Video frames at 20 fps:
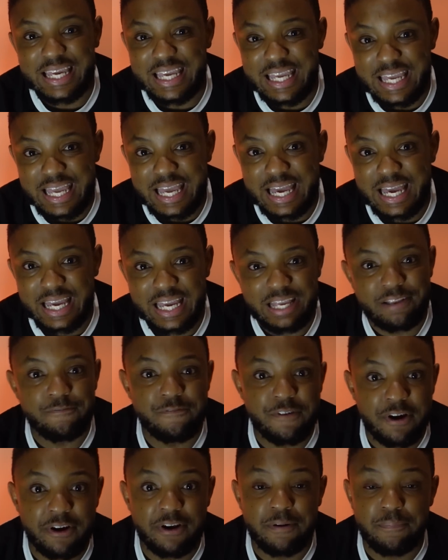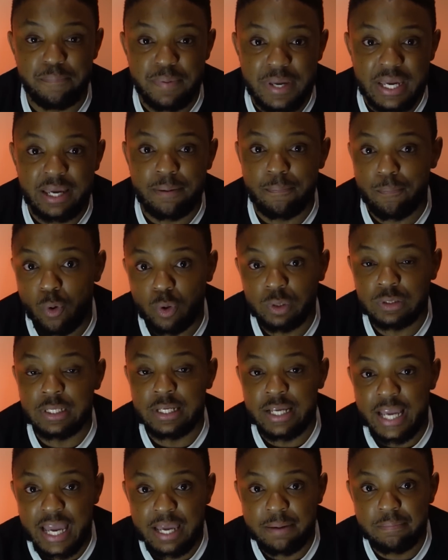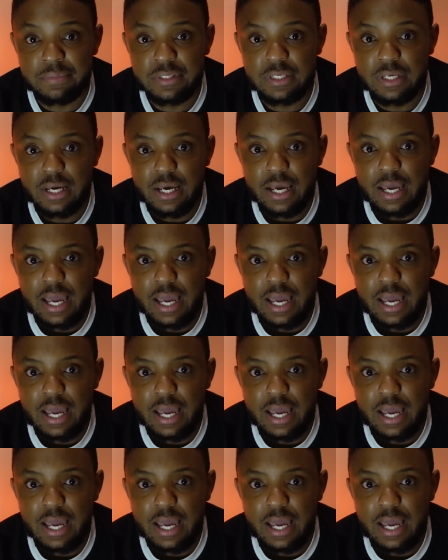gear in very big, important games.